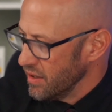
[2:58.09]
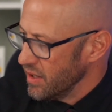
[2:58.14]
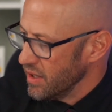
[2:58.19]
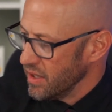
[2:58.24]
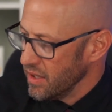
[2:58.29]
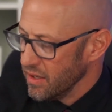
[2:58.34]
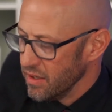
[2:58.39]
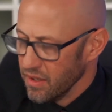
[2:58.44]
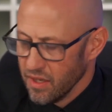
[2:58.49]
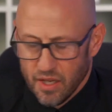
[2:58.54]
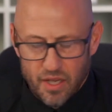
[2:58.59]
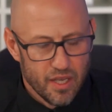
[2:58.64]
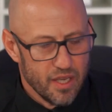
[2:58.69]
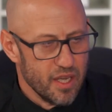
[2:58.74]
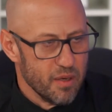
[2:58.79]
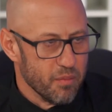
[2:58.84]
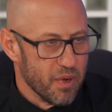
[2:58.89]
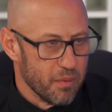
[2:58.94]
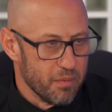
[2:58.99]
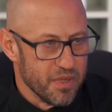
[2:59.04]
and
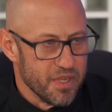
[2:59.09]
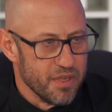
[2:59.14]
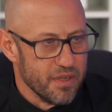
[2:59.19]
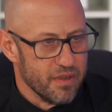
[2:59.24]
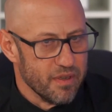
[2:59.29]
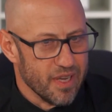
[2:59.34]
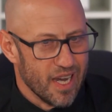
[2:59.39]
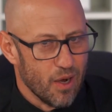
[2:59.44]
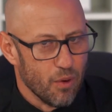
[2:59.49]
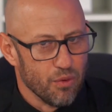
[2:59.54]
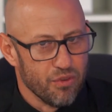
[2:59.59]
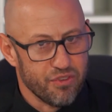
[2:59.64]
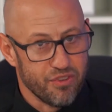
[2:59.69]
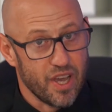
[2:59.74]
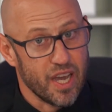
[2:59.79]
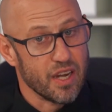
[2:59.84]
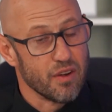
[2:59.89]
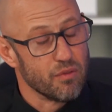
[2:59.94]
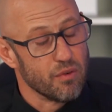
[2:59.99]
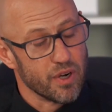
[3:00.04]
it might be
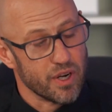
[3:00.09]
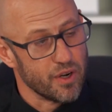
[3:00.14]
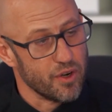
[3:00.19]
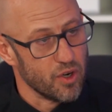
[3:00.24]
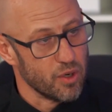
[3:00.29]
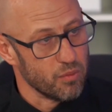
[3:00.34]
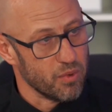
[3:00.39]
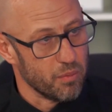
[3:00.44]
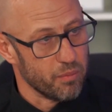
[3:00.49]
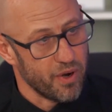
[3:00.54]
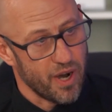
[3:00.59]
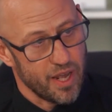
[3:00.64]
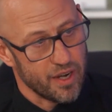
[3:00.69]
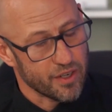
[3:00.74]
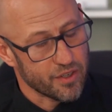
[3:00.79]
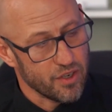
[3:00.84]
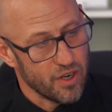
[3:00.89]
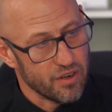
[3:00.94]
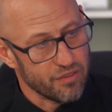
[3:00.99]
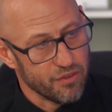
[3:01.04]
outside of what our normal
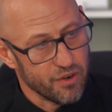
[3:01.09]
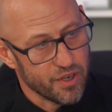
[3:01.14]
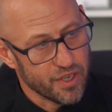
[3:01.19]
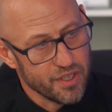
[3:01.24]
product offering